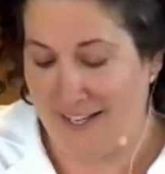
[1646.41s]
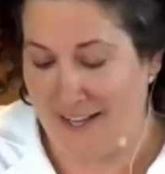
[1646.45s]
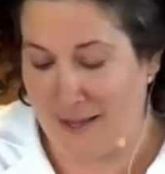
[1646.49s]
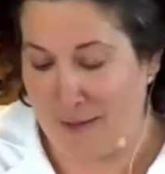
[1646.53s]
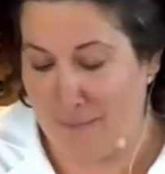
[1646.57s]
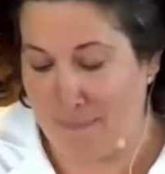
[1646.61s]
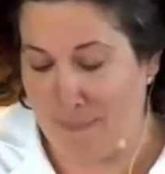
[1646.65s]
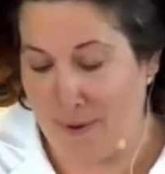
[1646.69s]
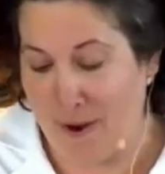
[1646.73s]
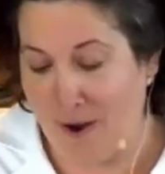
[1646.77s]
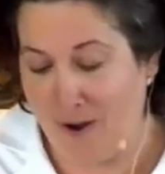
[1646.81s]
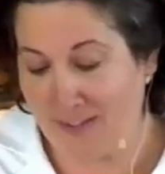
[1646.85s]

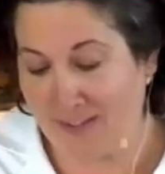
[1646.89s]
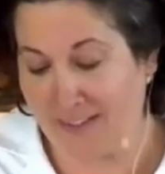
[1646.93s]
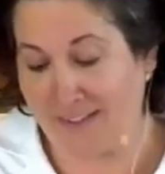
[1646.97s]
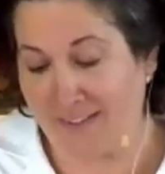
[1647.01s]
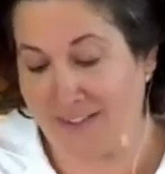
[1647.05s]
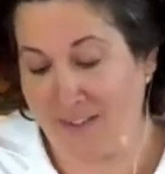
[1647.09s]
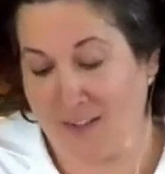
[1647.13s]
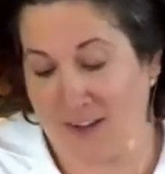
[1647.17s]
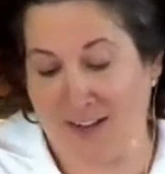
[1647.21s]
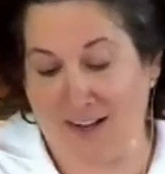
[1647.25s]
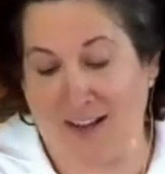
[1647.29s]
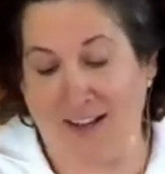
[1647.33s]
The part
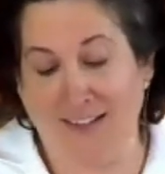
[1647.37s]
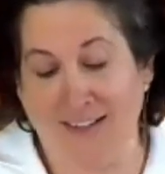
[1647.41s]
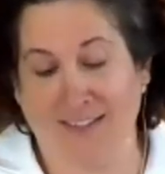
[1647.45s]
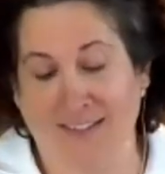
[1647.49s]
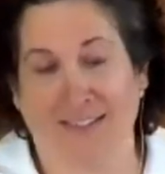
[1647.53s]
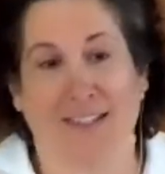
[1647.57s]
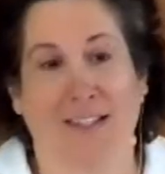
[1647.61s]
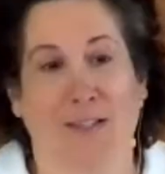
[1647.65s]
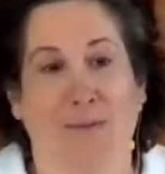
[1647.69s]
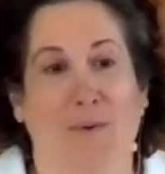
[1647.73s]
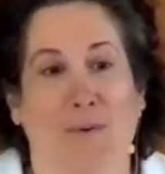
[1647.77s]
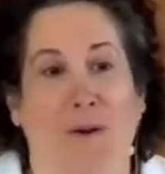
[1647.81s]
that's on us
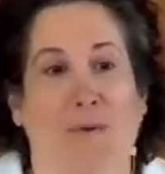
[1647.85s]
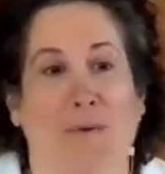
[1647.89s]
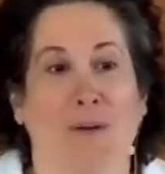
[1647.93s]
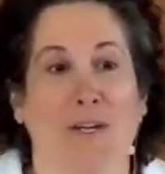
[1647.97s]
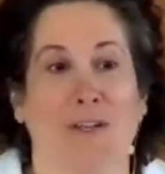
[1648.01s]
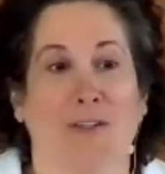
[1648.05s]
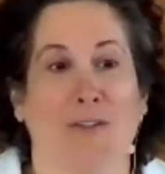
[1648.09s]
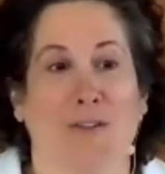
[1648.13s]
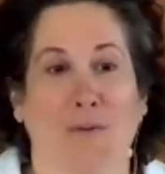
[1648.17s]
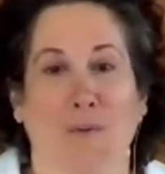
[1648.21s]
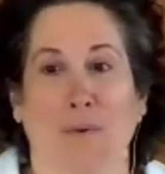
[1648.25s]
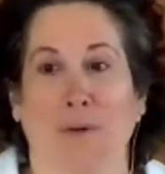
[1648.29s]
is what we
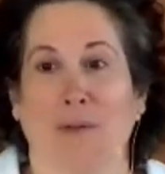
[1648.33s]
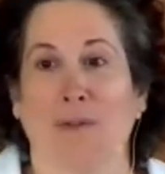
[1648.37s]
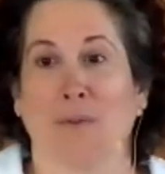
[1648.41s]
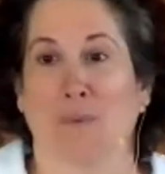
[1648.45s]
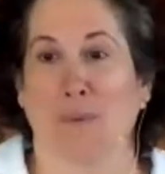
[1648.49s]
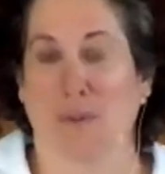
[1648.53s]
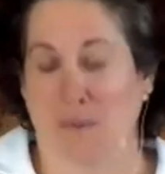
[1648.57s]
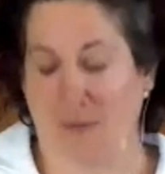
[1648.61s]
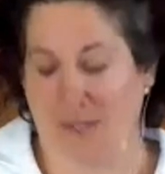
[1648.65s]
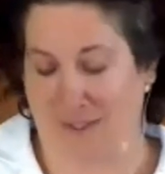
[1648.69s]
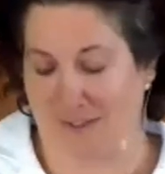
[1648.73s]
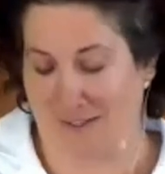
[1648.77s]
do once
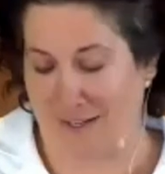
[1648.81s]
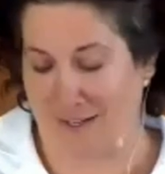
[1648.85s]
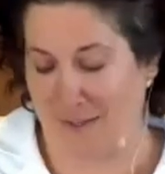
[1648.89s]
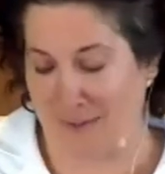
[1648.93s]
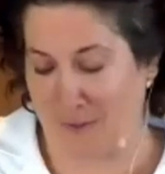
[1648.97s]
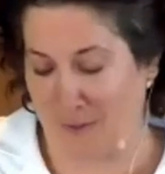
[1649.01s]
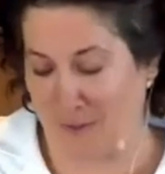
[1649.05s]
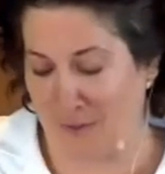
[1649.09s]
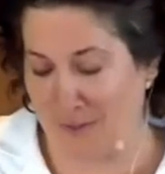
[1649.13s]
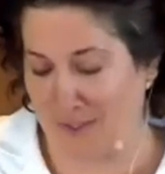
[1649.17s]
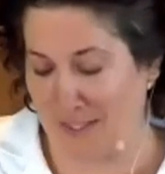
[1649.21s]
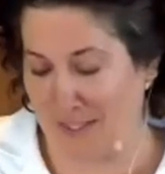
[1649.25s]
we realize
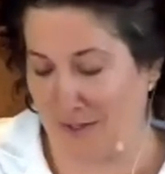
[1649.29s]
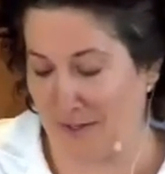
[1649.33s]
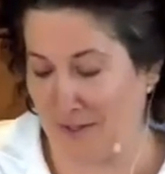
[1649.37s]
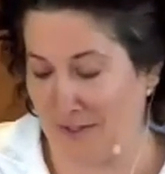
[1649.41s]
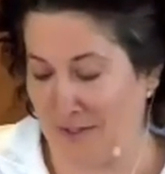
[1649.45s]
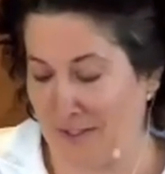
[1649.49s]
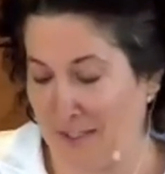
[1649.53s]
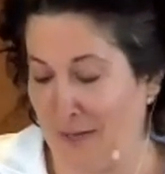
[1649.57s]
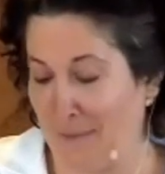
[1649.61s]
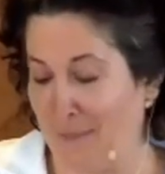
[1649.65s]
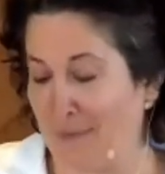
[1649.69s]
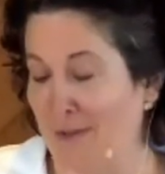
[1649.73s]
those
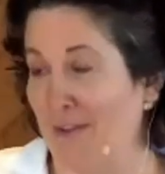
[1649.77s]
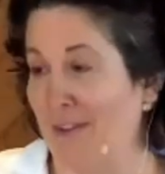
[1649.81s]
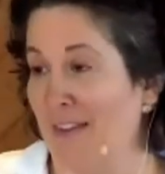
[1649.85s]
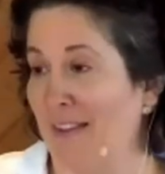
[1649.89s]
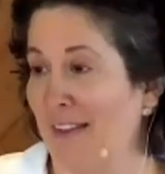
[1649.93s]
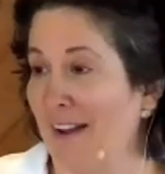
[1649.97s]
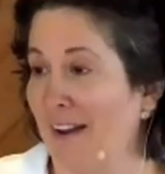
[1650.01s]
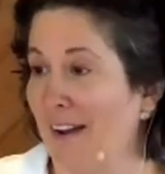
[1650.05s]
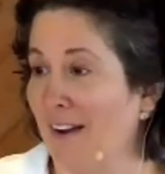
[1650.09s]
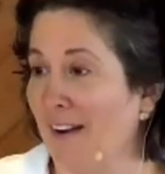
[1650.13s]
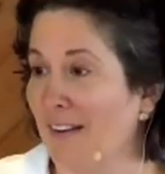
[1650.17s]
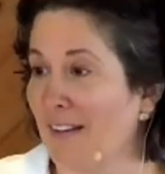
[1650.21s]
stereotypes are
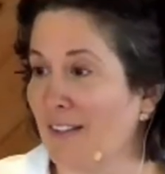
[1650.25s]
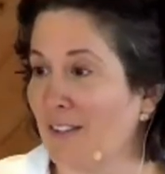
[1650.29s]
there.